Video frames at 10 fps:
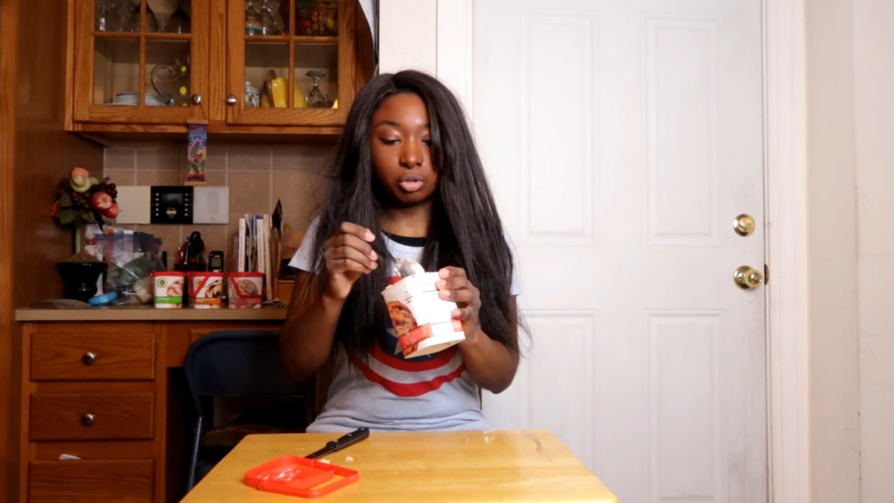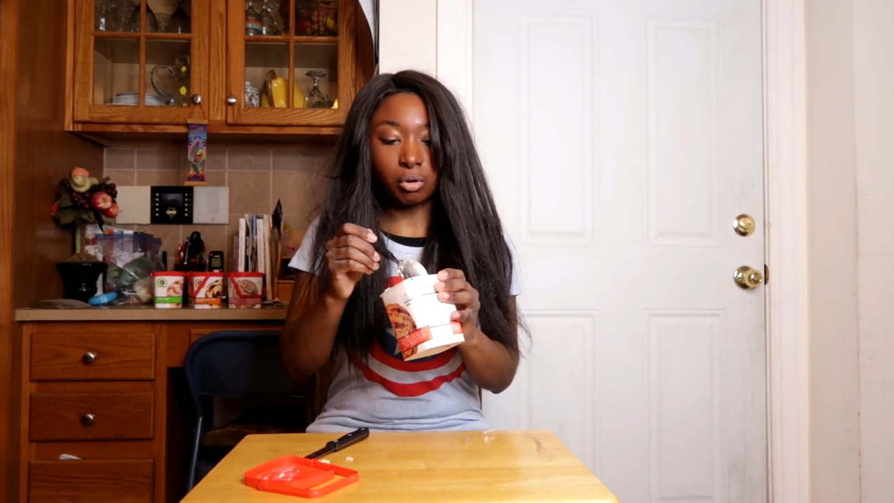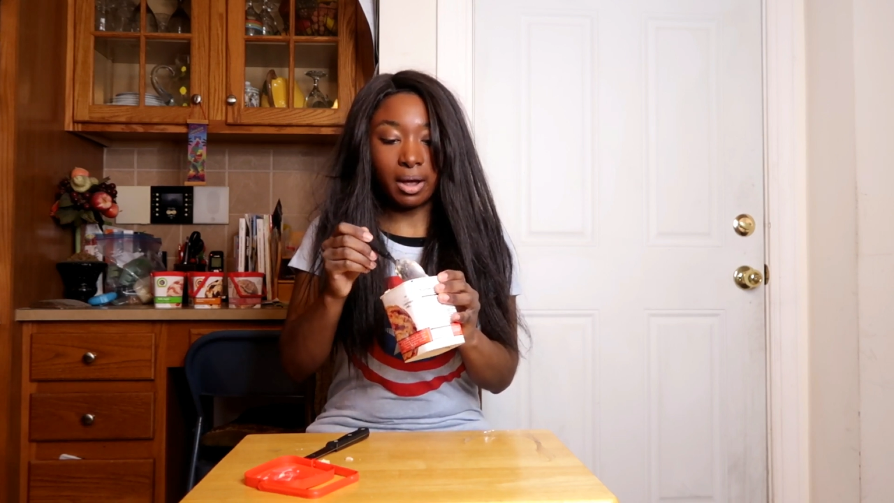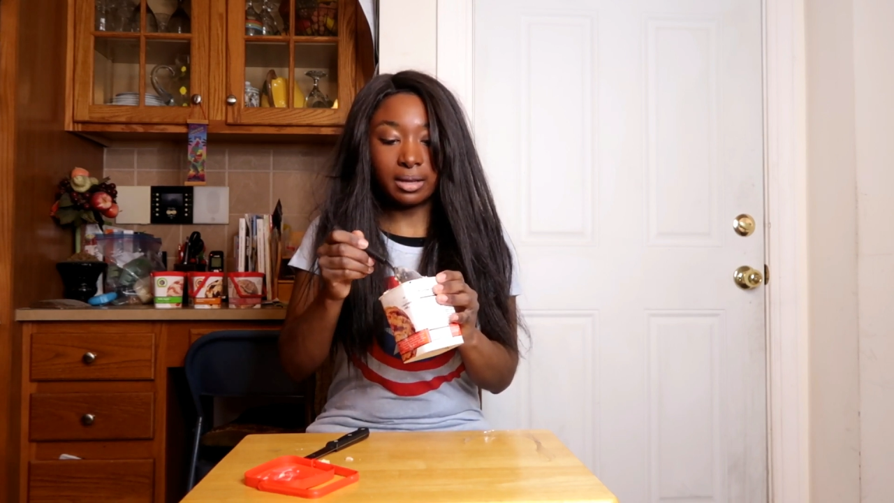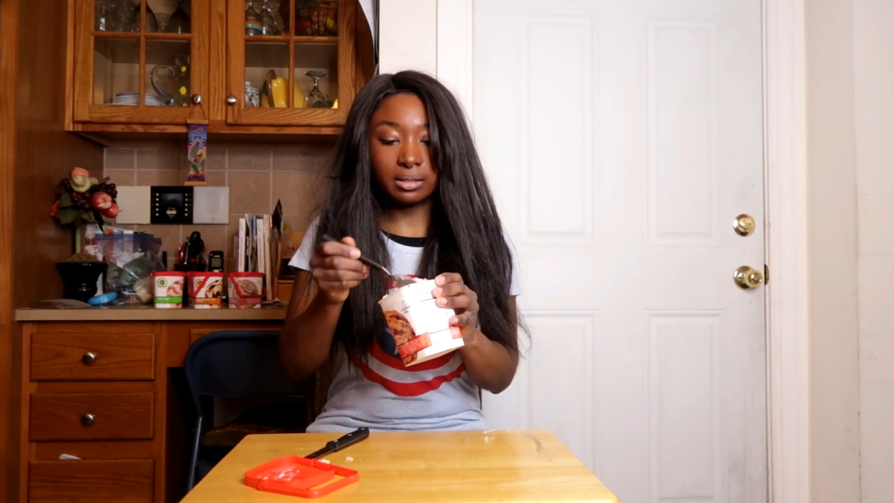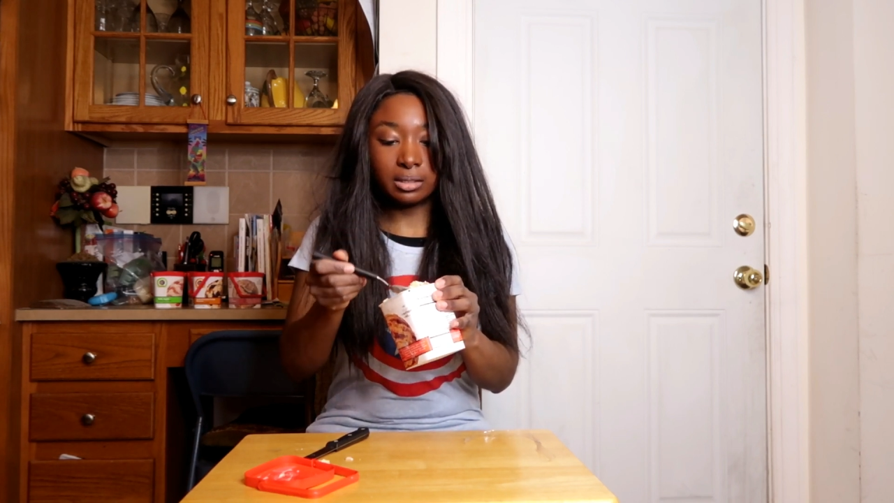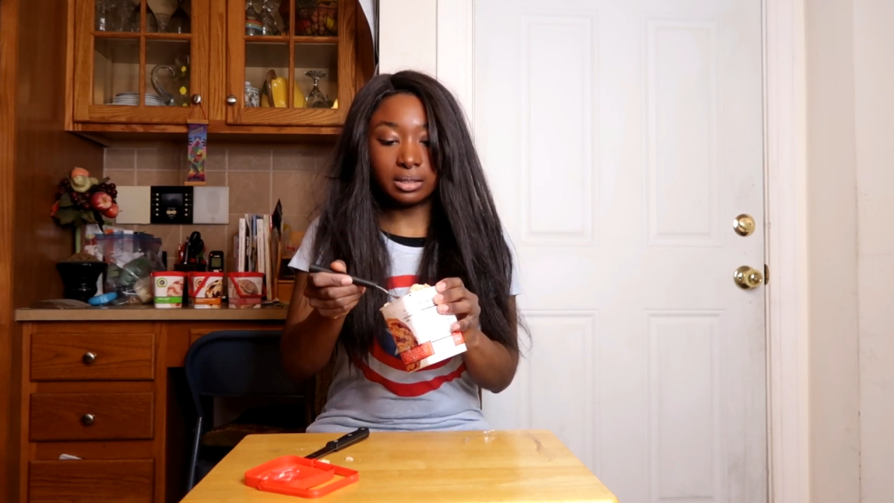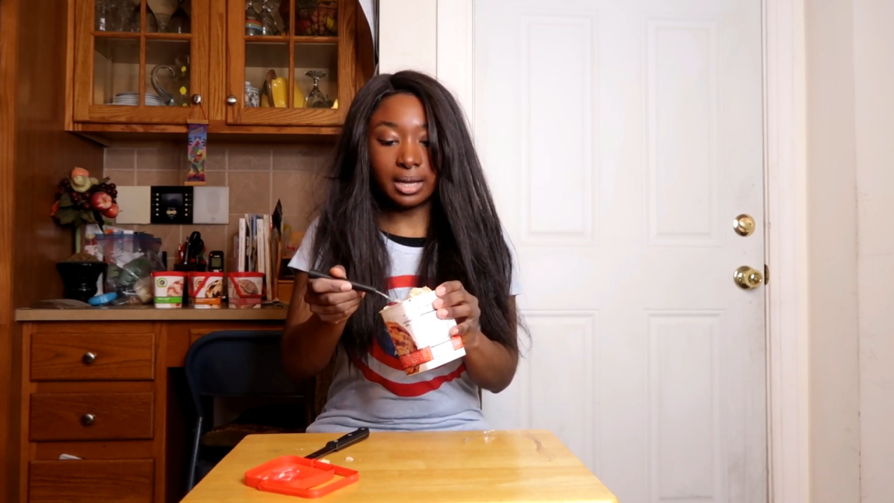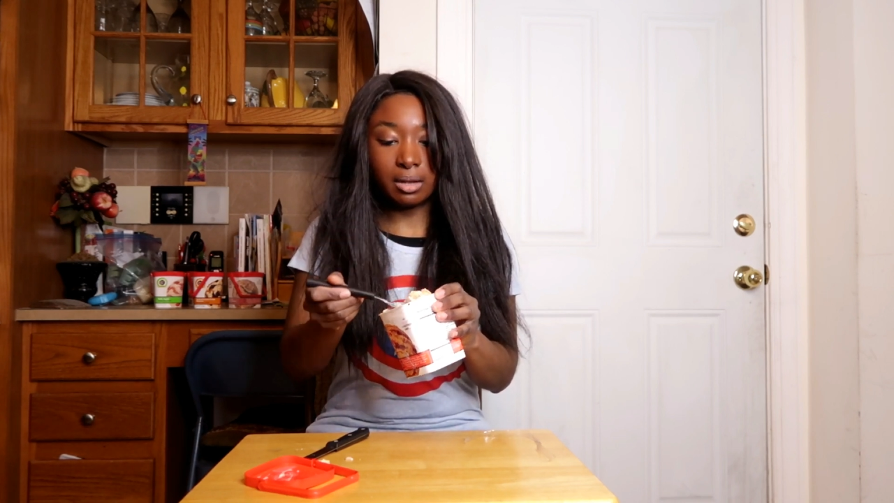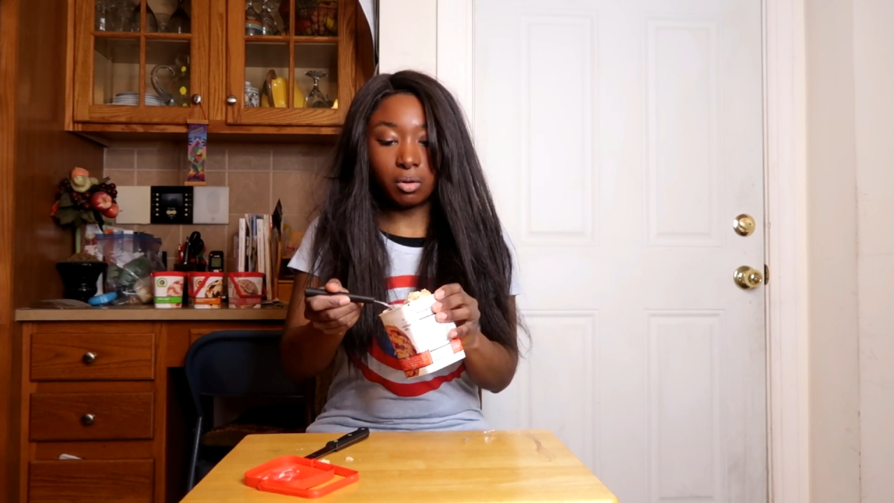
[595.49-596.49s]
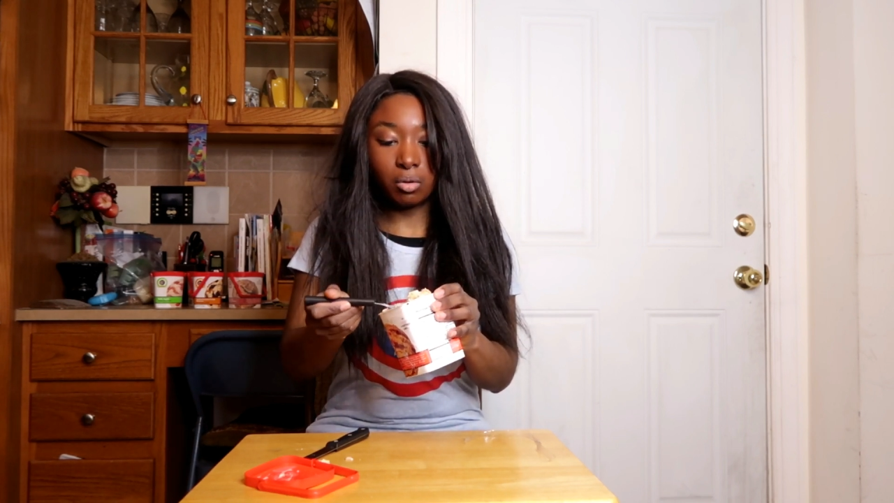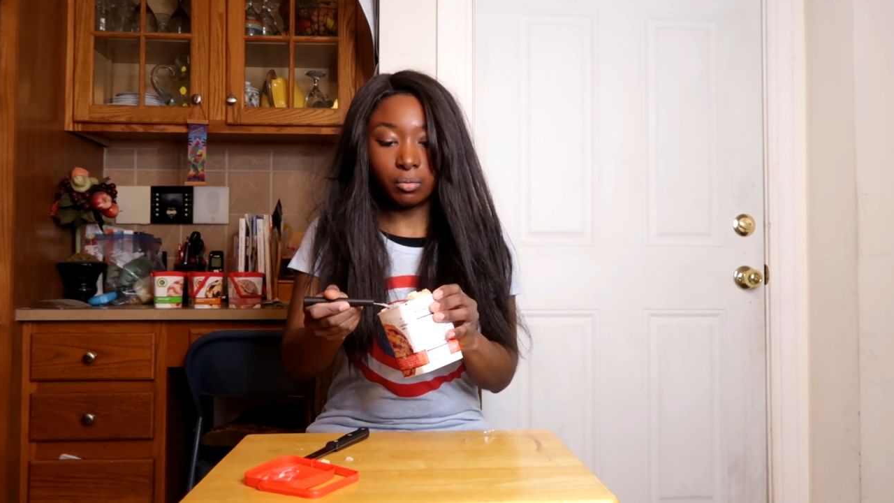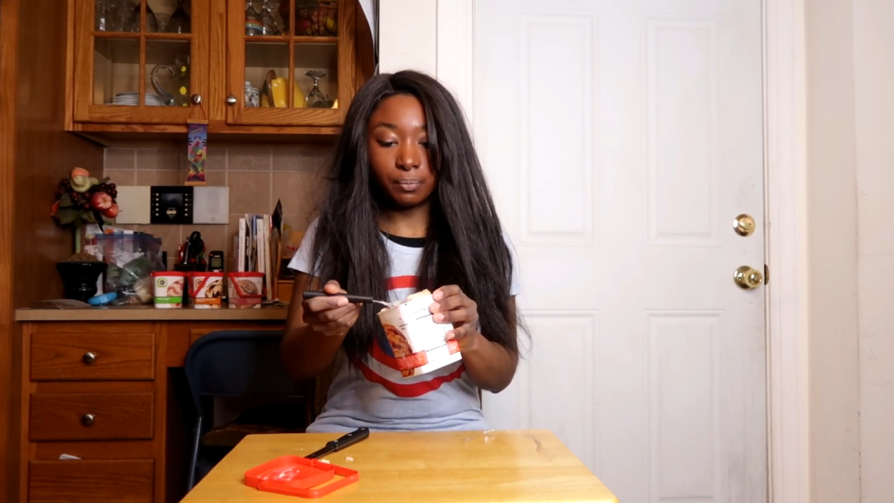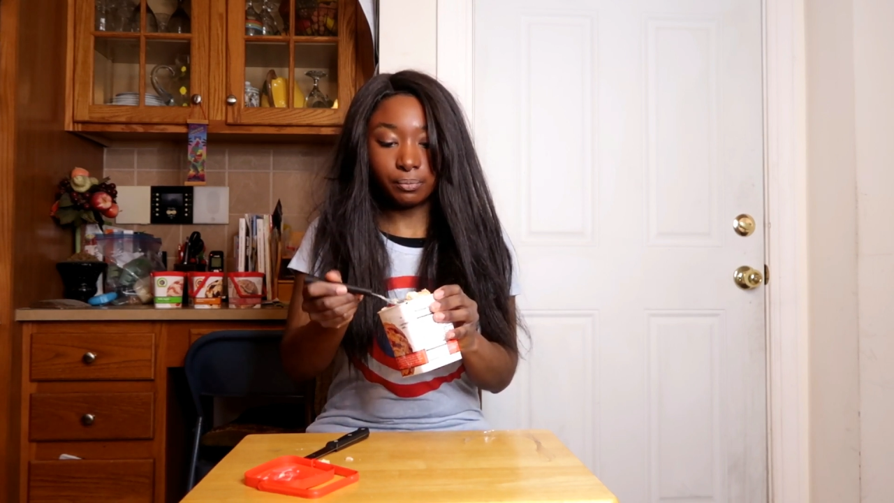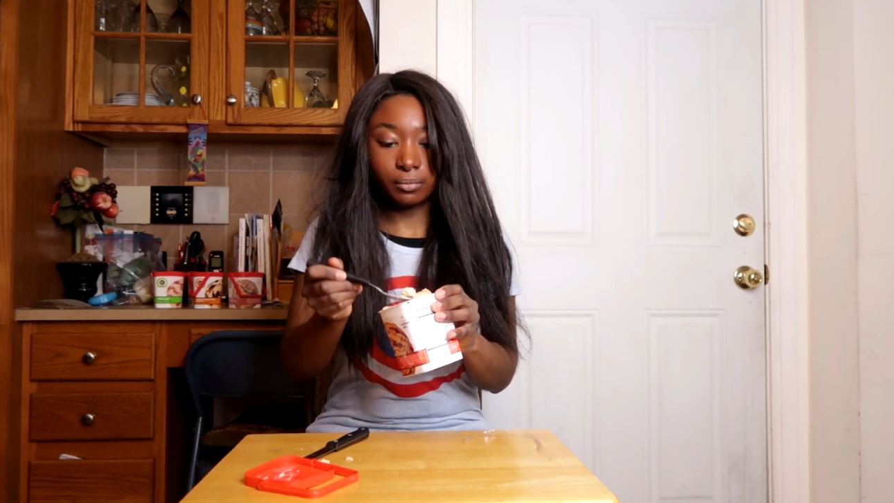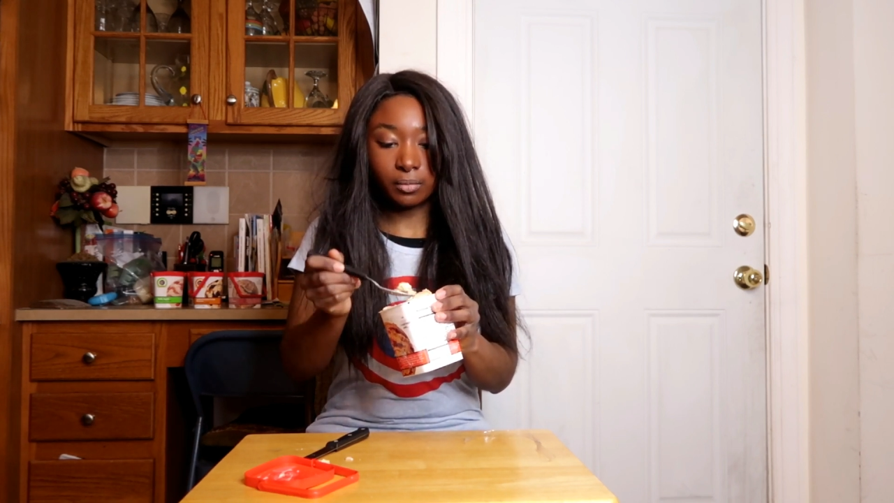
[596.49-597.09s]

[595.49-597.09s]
dry, stale